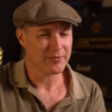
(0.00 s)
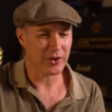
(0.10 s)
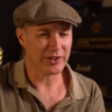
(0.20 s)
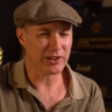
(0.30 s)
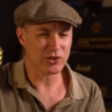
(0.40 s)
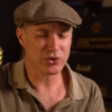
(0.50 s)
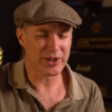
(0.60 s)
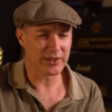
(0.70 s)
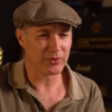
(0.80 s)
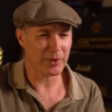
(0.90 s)
there are little
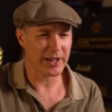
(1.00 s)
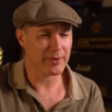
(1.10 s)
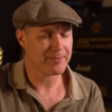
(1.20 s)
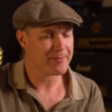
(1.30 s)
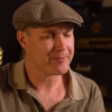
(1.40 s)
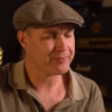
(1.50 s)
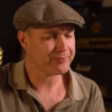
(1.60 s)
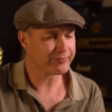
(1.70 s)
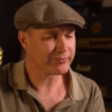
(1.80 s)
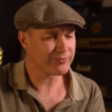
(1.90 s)
tricks where
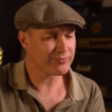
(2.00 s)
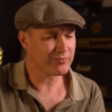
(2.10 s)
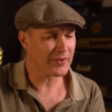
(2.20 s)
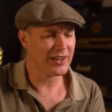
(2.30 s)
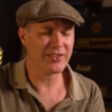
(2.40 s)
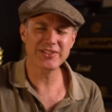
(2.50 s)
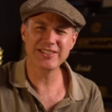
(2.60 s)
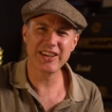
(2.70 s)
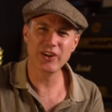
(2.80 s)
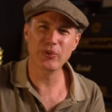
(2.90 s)
you know, I'm
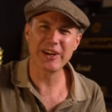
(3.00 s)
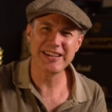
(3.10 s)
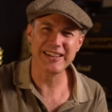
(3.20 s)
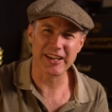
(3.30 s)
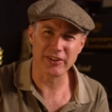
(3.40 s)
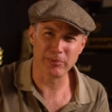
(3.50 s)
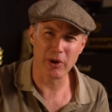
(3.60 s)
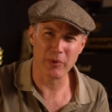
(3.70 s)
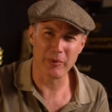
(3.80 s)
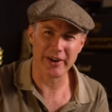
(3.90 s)
just saying Green Day as
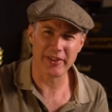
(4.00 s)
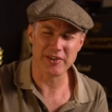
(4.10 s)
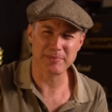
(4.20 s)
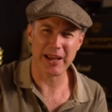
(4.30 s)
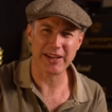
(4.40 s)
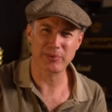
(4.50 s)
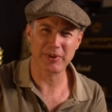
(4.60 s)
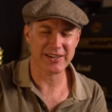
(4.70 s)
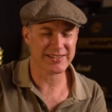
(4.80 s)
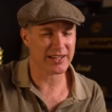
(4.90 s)
well were one of those bands
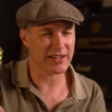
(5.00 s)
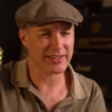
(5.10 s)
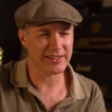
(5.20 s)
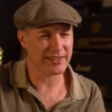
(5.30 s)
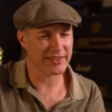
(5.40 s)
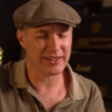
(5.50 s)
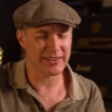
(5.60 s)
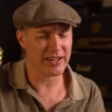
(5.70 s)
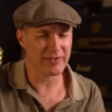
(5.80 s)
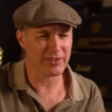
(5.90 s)
where I start.
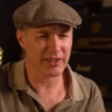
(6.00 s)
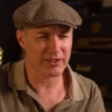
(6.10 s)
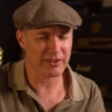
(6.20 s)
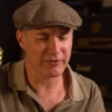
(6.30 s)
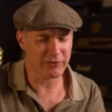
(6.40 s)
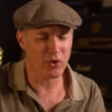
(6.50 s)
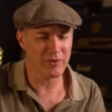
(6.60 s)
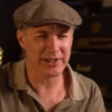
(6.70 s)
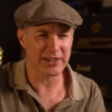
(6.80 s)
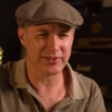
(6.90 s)
Their the the
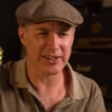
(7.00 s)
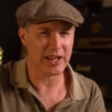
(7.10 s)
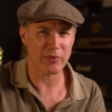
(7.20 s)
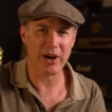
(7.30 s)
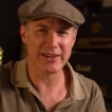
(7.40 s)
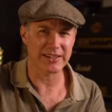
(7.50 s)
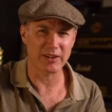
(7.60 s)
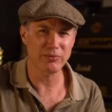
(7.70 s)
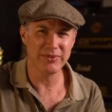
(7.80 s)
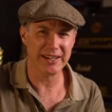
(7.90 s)
formulas in their writing
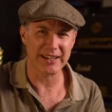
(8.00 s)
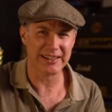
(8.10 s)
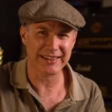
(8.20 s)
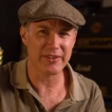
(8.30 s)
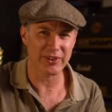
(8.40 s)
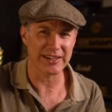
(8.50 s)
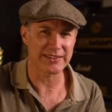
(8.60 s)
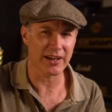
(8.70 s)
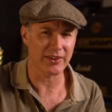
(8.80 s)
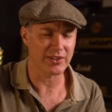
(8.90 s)
are really cleverly
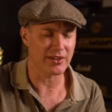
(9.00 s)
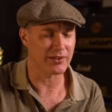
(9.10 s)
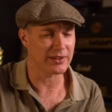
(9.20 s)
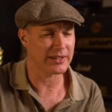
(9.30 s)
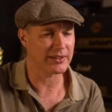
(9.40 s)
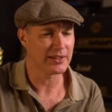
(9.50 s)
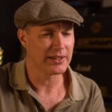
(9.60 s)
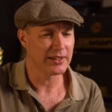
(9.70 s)
done, you know, and